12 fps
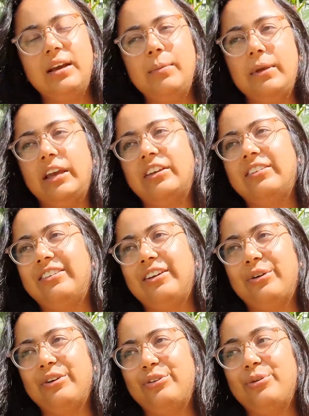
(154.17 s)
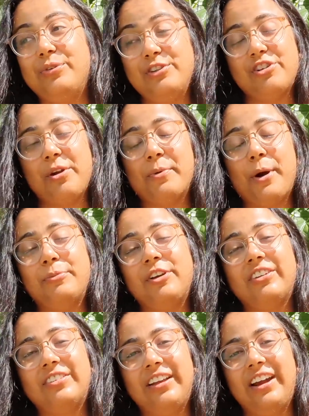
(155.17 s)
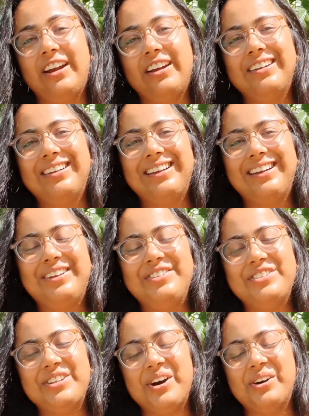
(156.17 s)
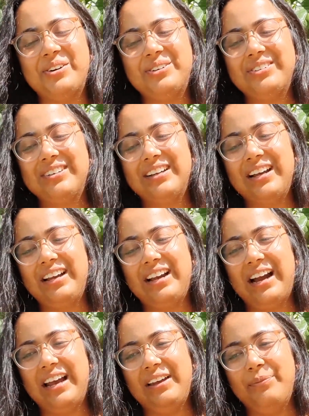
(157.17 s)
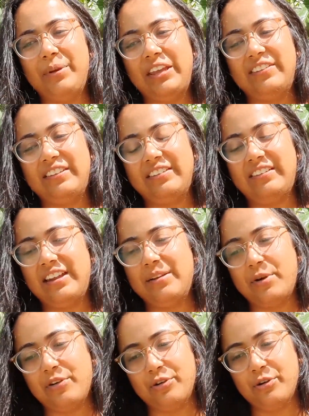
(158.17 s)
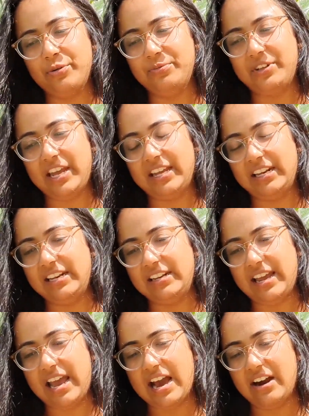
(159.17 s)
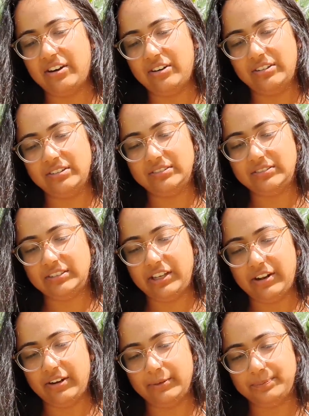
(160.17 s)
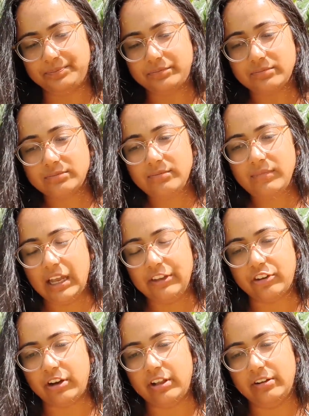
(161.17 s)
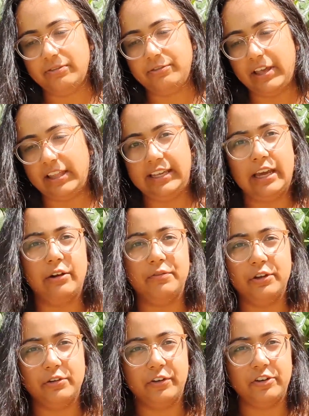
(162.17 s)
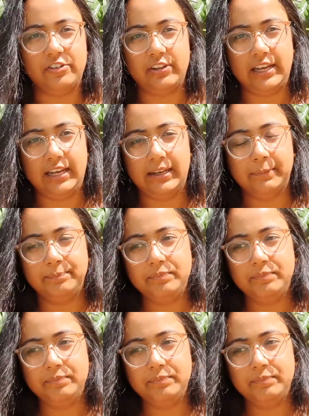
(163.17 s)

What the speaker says: because there were too many sharp objects there. So I basically stayed in my room day in and day out. I started failing out of university,